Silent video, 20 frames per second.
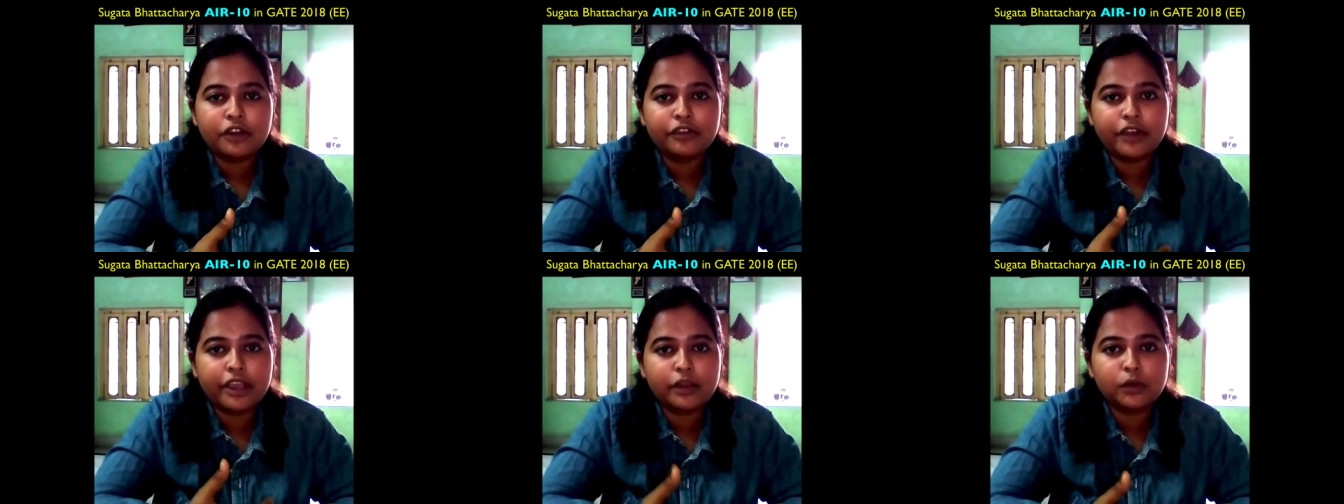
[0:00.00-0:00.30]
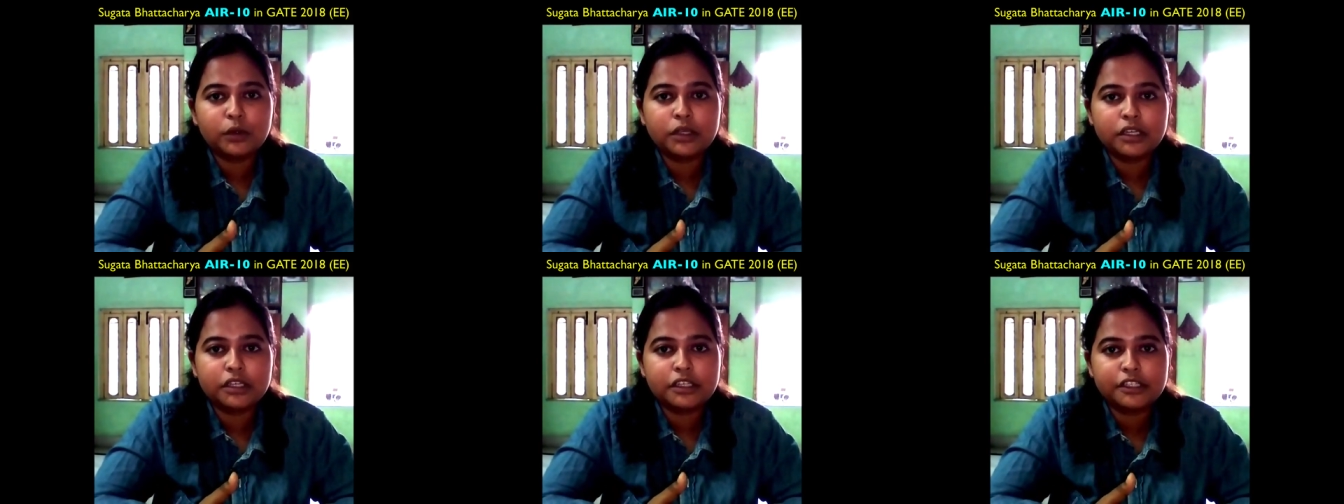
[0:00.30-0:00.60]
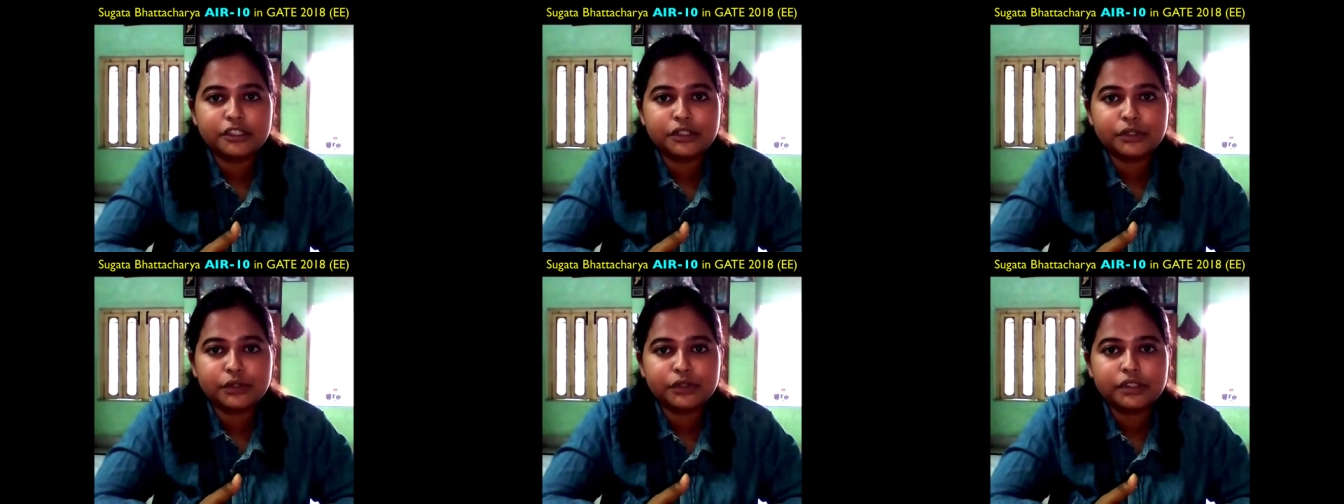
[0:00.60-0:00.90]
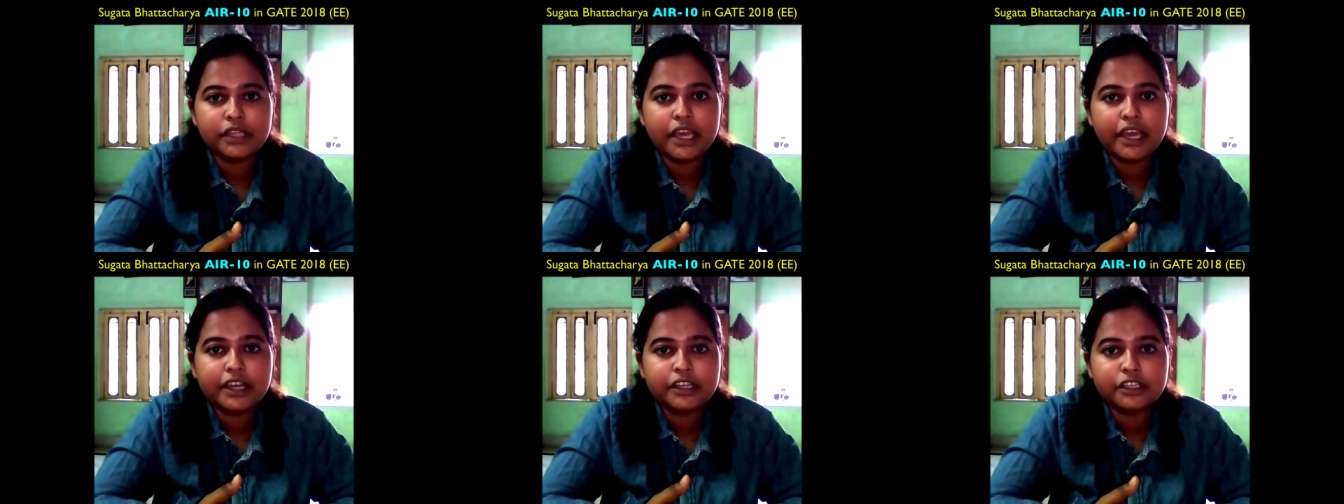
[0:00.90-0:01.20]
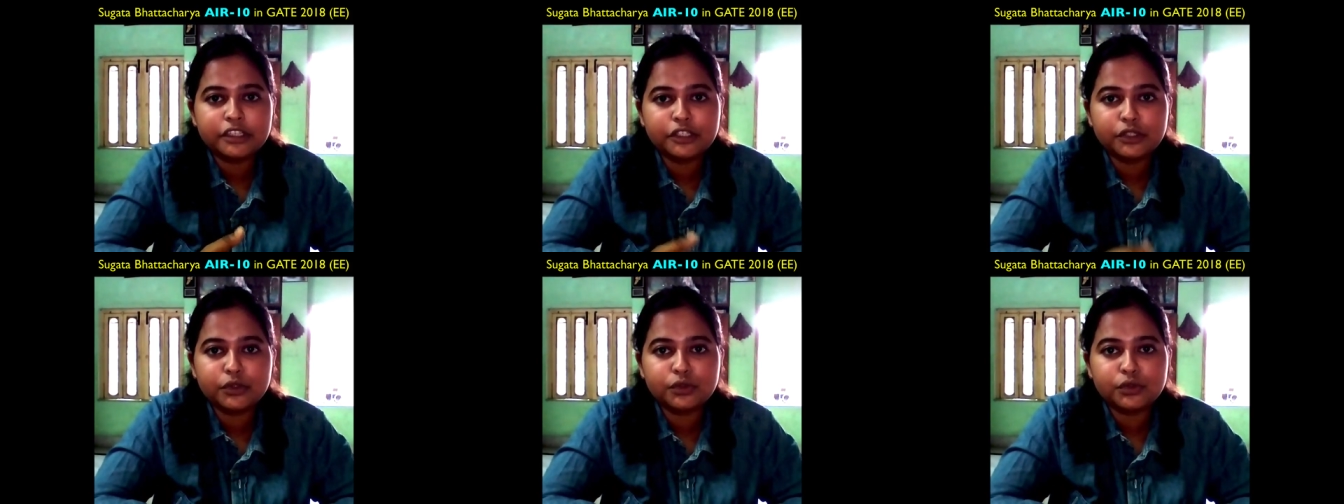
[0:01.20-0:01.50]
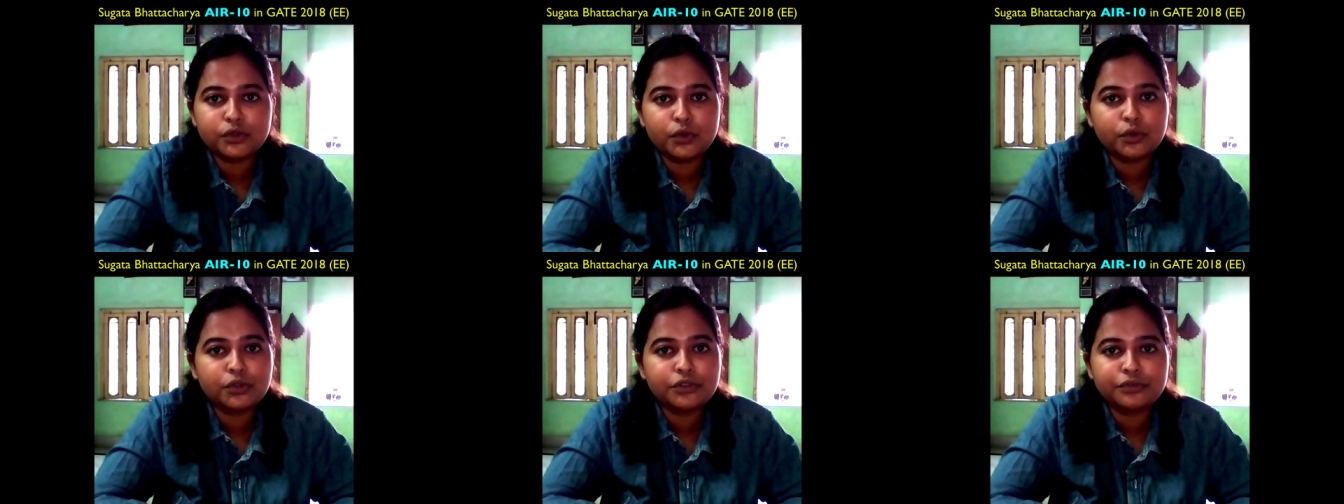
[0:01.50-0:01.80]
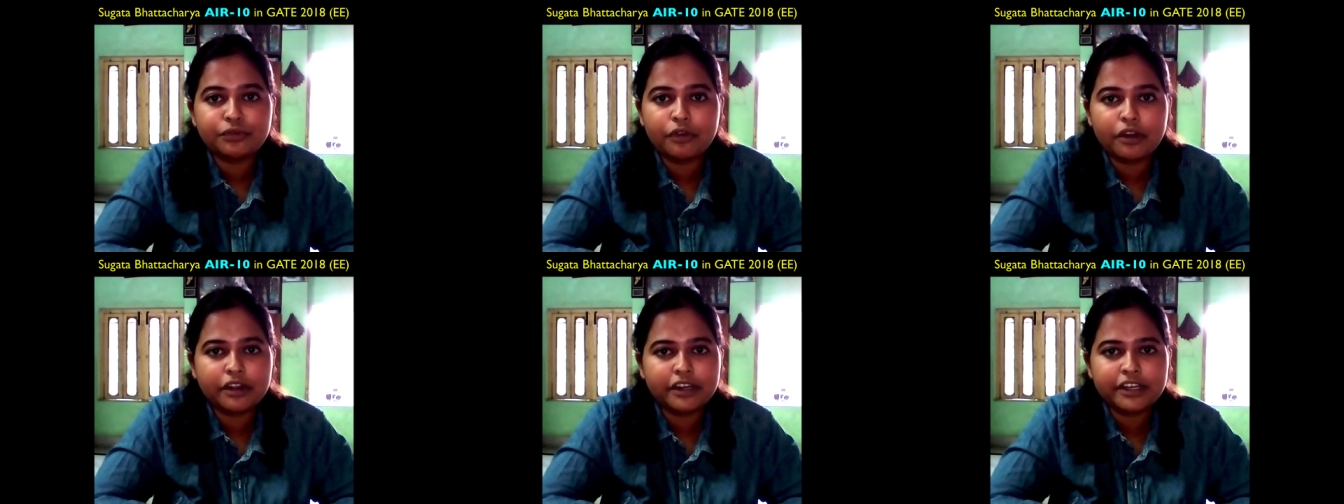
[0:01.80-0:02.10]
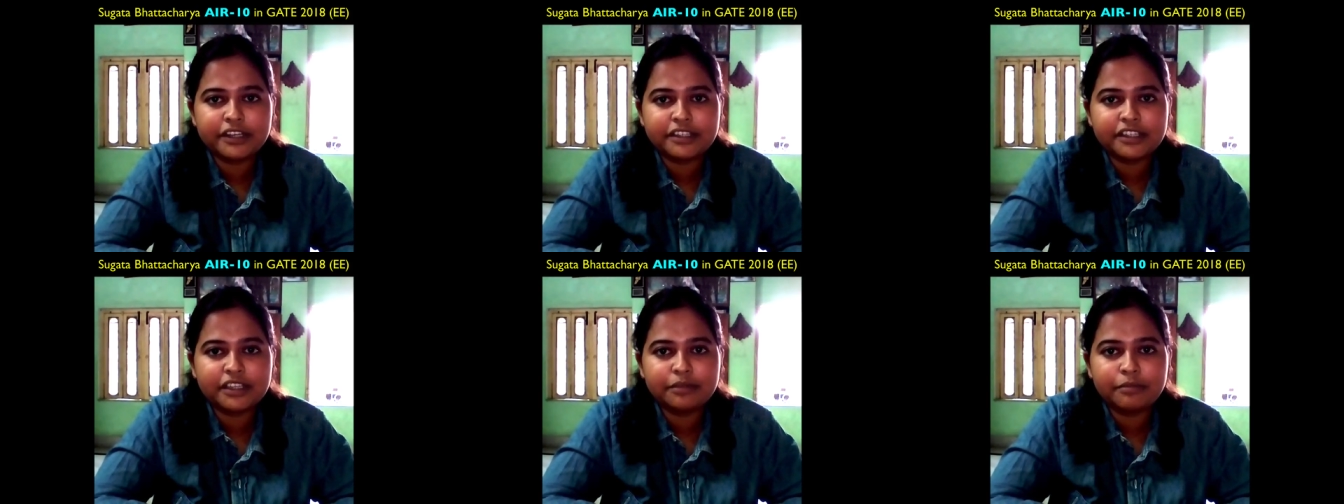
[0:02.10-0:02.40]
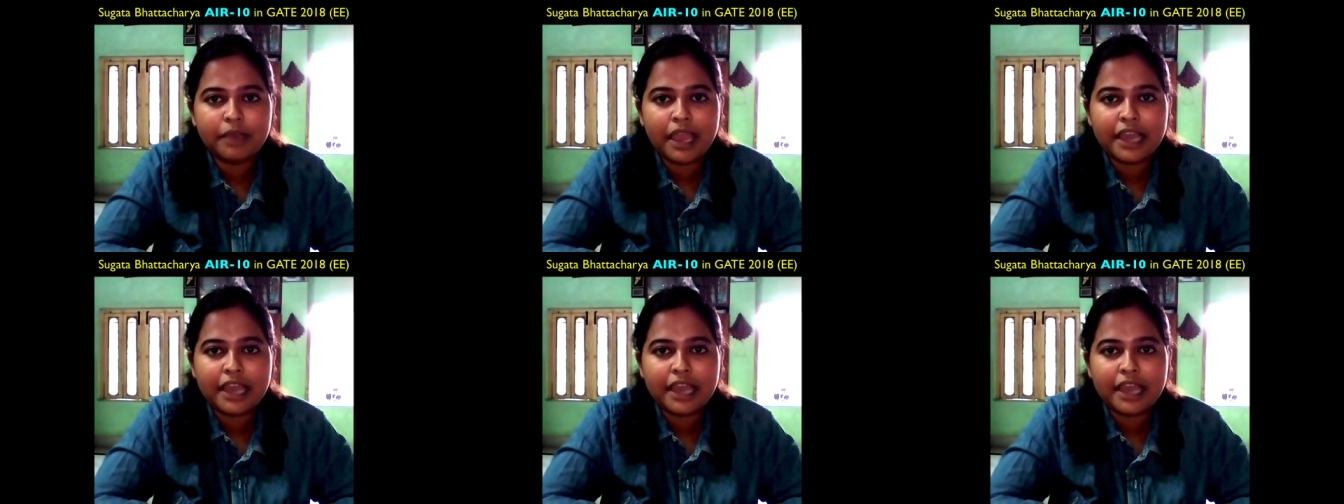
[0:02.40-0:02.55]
regularly so that you don't forget them